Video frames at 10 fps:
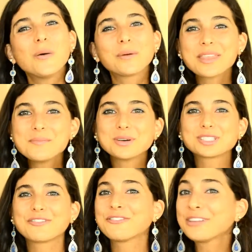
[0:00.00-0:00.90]
One of the
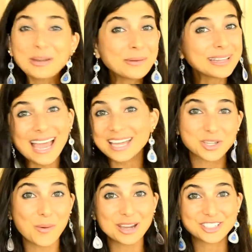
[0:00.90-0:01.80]
most frequently
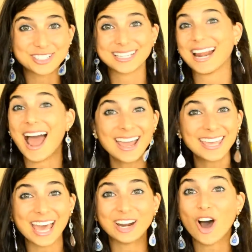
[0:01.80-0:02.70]
asked questions that
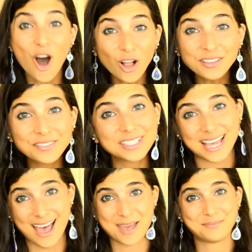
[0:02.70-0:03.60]
I get all of the
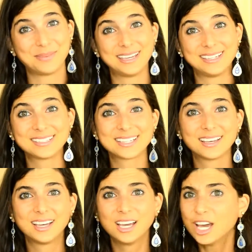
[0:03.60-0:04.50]
time is,
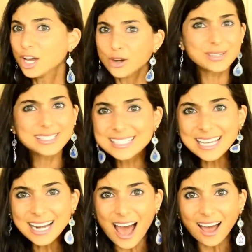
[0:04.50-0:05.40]

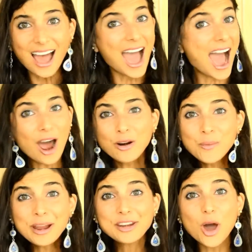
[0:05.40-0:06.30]
Christina, how
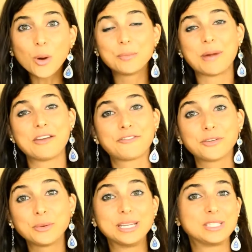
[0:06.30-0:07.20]
do I know when my
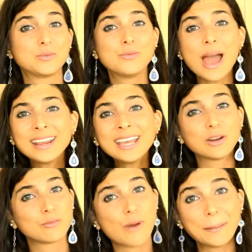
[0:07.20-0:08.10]
fruit is ready
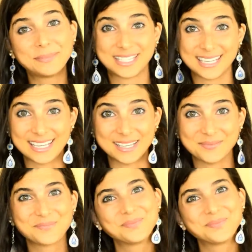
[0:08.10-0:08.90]
and ripe to eat?